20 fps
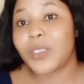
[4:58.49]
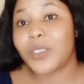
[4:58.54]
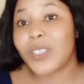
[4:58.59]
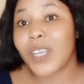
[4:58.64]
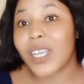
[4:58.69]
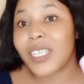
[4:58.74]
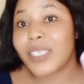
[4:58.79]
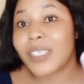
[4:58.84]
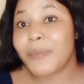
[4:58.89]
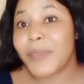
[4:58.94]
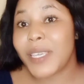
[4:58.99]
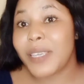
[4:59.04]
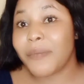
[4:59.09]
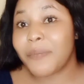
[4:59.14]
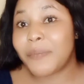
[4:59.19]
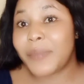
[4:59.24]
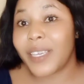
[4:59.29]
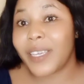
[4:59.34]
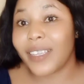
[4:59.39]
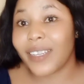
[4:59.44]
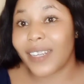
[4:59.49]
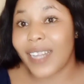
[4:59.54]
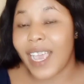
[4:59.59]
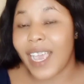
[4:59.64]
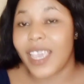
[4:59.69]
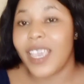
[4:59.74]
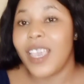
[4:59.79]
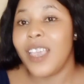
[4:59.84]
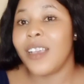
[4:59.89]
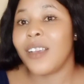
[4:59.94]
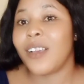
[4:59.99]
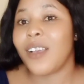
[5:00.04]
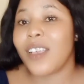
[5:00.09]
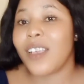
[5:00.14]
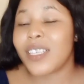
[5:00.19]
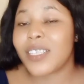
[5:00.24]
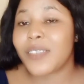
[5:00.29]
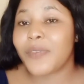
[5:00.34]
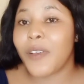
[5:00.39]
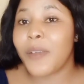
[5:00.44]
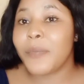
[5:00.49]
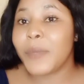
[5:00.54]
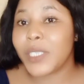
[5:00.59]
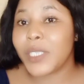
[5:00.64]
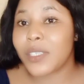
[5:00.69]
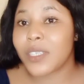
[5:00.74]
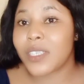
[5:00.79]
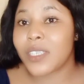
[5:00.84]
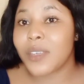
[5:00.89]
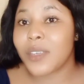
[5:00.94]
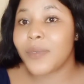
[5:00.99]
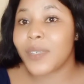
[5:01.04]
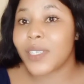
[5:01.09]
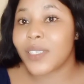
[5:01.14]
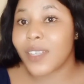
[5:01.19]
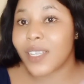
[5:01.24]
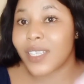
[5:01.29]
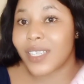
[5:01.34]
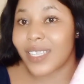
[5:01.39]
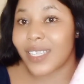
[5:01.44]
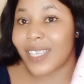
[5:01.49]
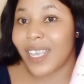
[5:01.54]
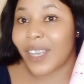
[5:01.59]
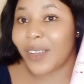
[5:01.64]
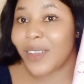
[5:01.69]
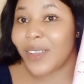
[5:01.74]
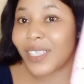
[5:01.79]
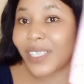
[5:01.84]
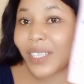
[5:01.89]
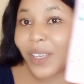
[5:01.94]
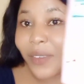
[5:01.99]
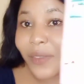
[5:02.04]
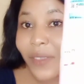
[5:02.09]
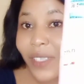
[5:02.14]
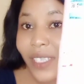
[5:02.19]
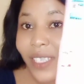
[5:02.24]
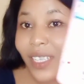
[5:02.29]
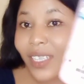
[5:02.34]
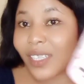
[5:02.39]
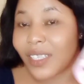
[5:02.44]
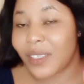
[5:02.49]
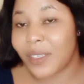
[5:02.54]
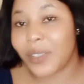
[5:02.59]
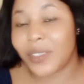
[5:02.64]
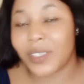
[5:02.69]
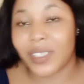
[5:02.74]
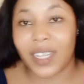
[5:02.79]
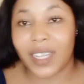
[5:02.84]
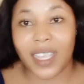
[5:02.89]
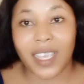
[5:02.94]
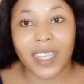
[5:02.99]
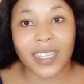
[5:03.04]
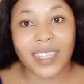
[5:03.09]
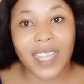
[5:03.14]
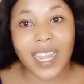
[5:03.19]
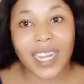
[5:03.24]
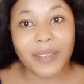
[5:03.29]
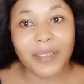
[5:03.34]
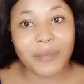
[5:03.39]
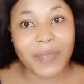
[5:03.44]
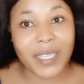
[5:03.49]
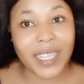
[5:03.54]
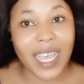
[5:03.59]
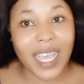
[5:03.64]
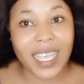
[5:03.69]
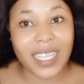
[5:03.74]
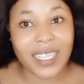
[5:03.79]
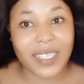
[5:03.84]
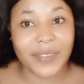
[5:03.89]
Trust me, big lie. Because for me to see results the second day of using this lotion, and you're telling me that